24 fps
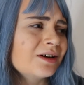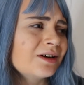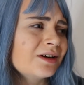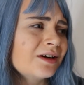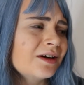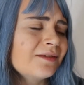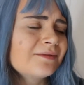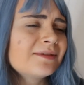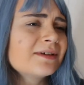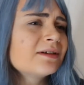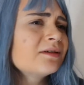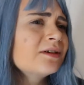
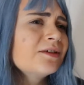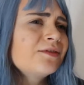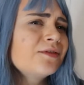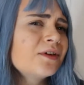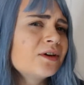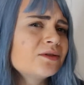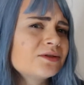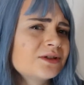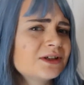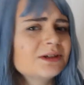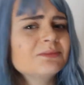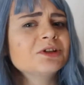a very
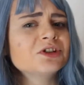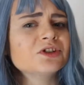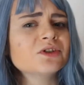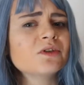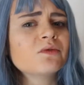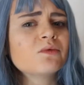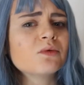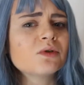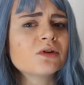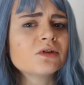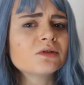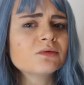false image
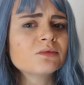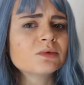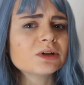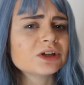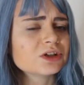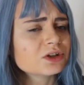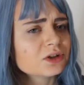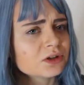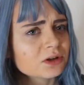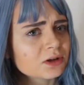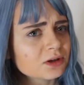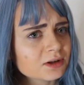of what we
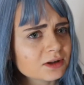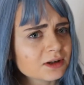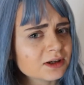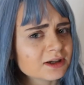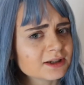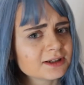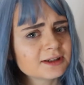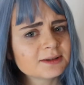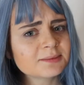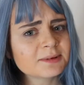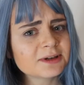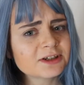should look
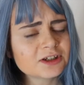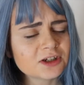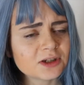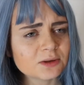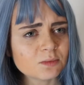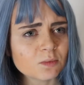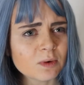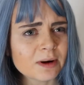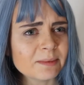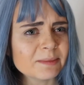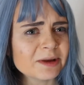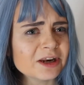like, especially
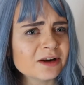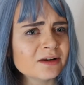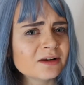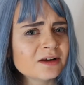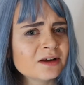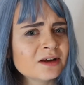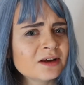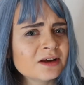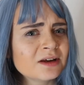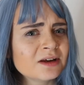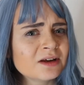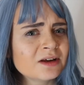women.
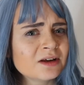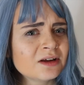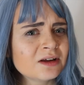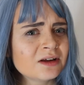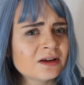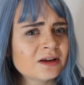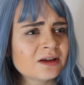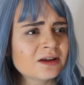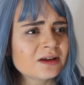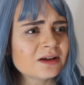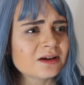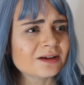
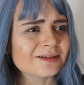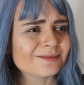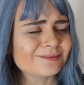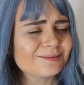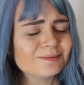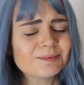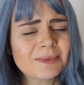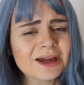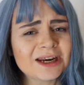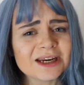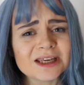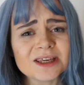
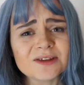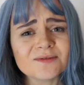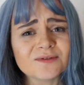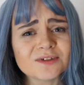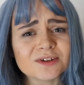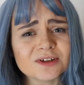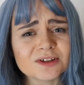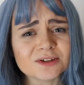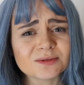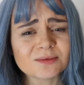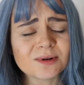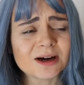Men
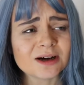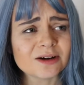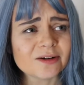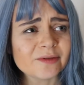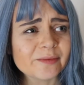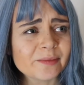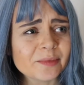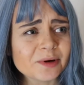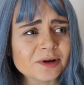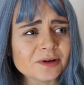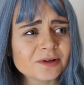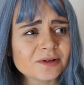even as
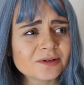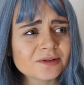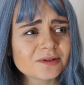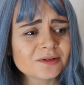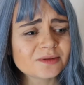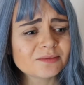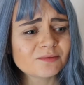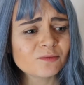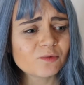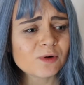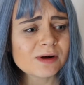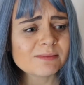well, but
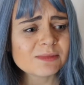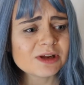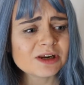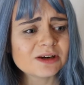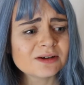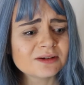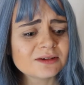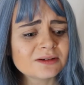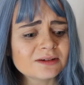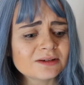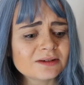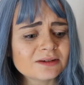
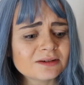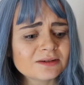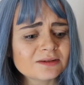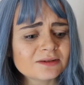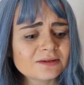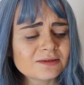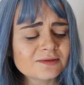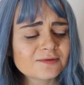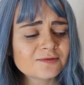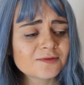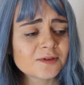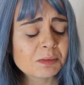women,
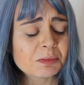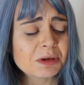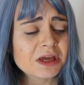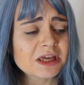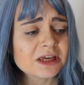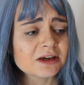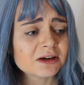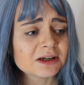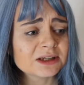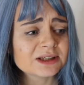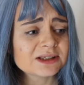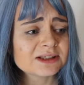for
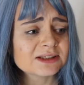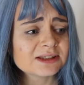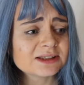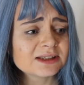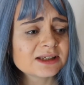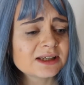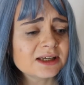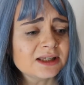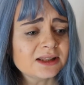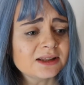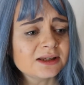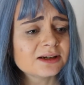me, I can
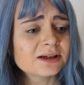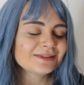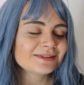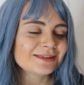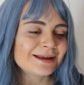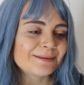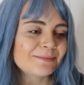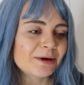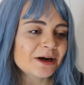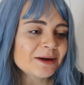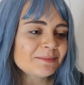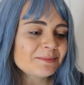see that
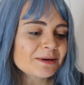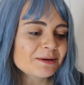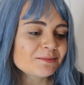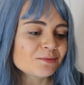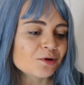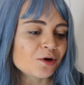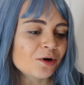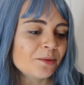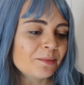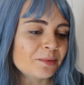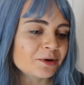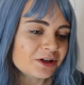there might be
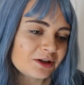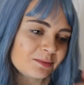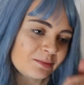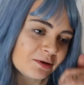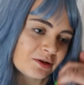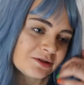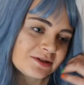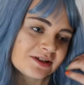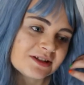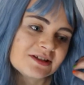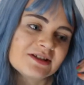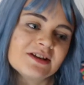more body
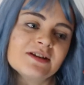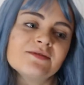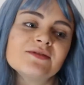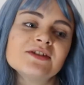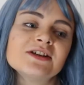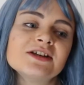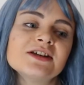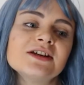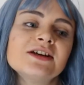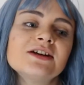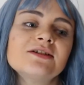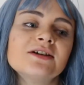
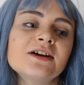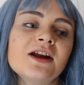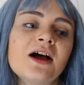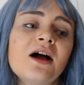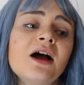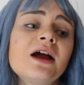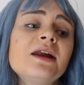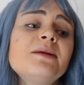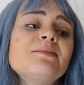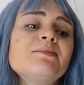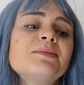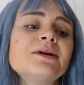positivity
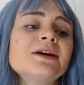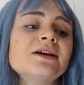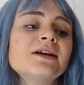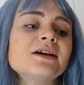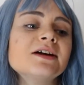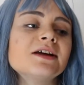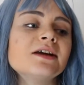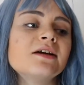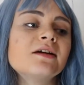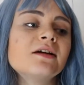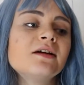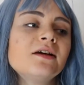online, but
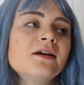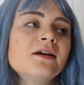like,